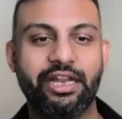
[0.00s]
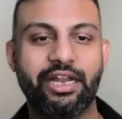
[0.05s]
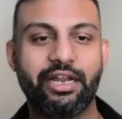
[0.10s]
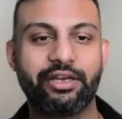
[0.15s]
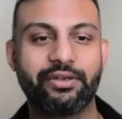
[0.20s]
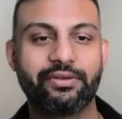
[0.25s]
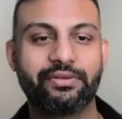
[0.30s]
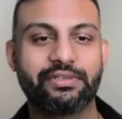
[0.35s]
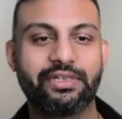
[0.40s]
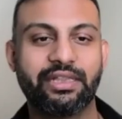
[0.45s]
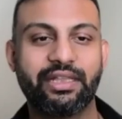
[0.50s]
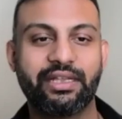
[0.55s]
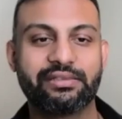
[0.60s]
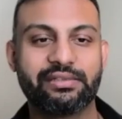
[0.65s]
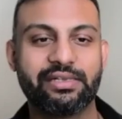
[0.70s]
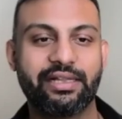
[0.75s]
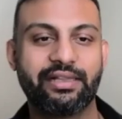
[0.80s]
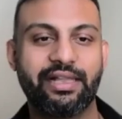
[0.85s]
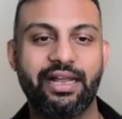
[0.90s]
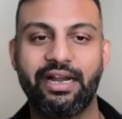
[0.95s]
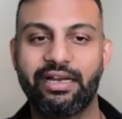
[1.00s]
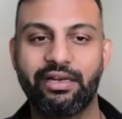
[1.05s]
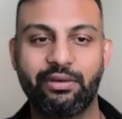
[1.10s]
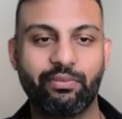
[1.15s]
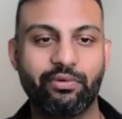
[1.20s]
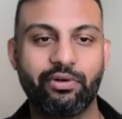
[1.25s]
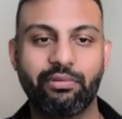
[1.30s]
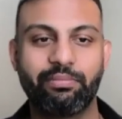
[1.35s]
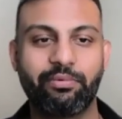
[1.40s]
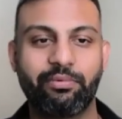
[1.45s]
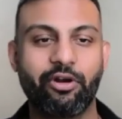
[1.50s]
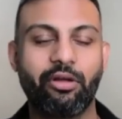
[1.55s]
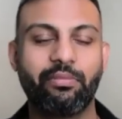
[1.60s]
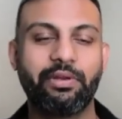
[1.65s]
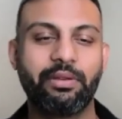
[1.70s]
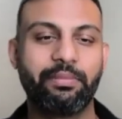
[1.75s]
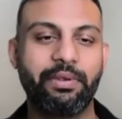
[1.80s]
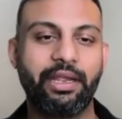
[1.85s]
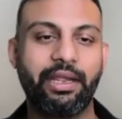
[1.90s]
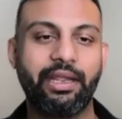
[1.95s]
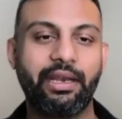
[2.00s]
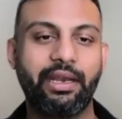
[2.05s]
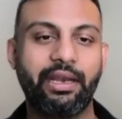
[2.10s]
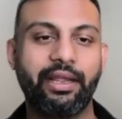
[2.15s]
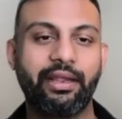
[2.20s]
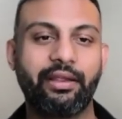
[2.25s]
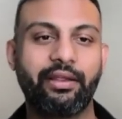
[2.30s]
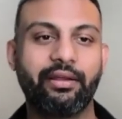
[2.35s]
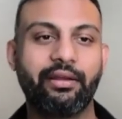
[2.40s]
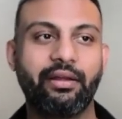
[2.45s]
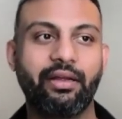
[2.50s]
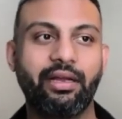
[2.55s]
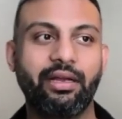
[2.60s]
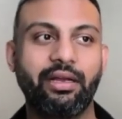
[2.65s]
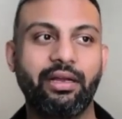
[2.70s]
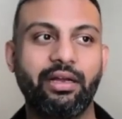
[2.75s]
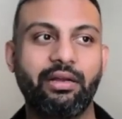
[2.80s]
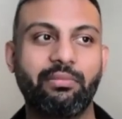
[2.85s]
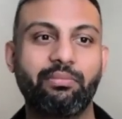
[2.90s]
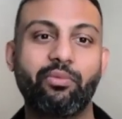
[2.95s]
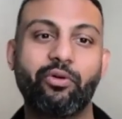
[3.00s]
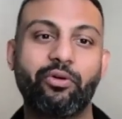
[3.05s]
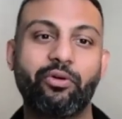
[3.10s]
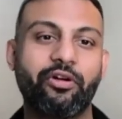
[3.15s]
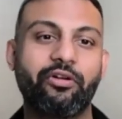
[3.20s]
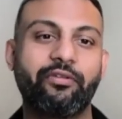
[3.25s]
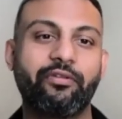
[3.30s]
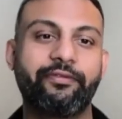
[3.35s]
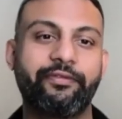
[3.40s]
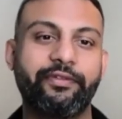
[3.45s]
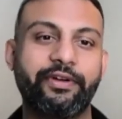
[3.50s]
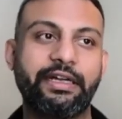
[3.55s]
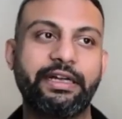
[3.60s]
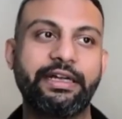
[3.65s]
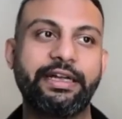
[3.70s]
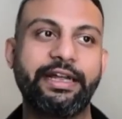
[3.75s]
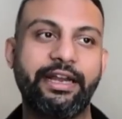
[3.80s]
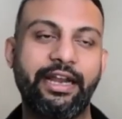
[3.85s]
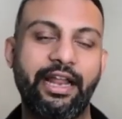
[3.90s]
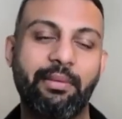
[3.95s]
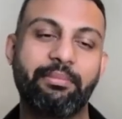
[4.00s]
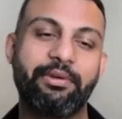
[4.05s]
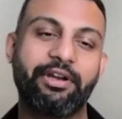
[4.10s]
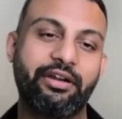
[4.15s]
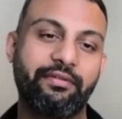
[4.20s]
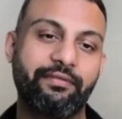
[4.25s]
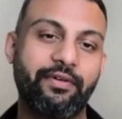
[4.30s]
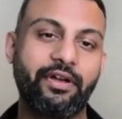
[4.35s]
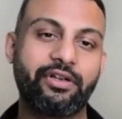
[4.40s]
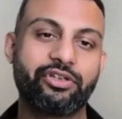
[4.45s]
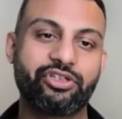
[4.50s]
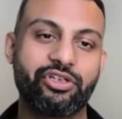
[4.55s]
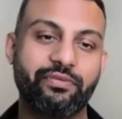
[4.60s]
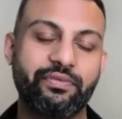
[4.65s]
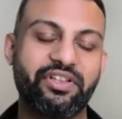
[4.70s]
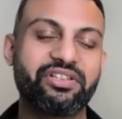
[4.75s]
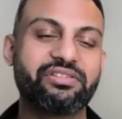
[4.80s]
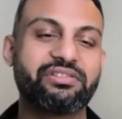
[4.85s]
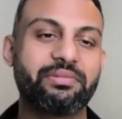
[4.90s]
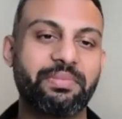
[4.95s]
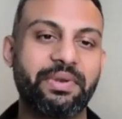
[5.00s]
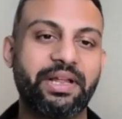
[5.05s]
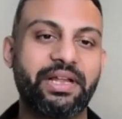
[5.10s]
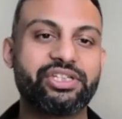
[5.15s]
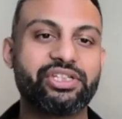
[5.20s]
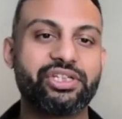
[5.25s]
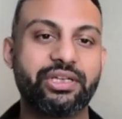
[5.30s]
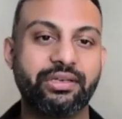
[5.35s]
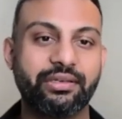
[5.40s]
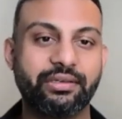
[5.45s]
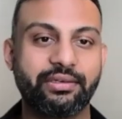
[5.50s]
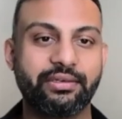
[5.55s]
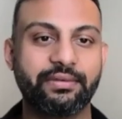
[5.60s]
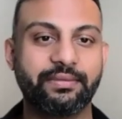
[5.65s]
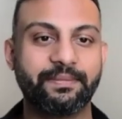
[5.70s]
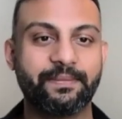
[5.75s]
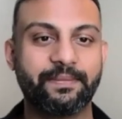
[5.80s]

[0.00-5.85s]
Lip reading: scenarios and things like that, it would probably be like more of an embedded function within supply chain.